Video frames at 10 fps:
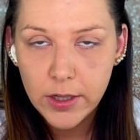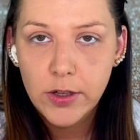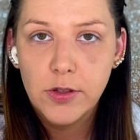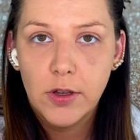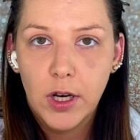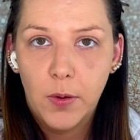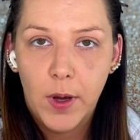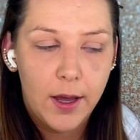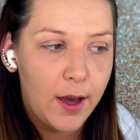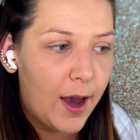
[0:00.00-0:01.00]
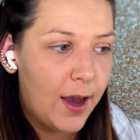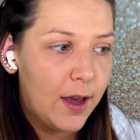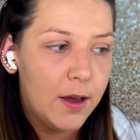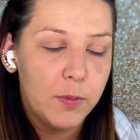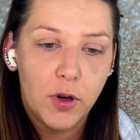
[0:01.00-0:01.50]
So anyway, I
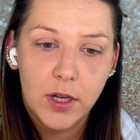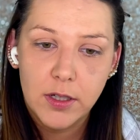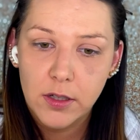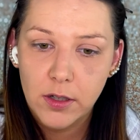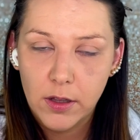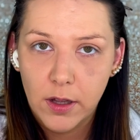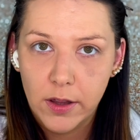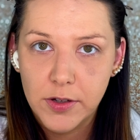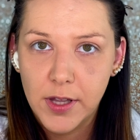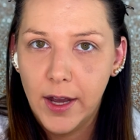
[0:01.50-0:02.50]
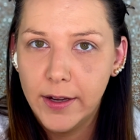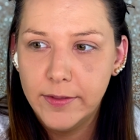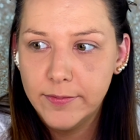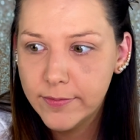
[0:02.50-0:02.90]
am going to do the other side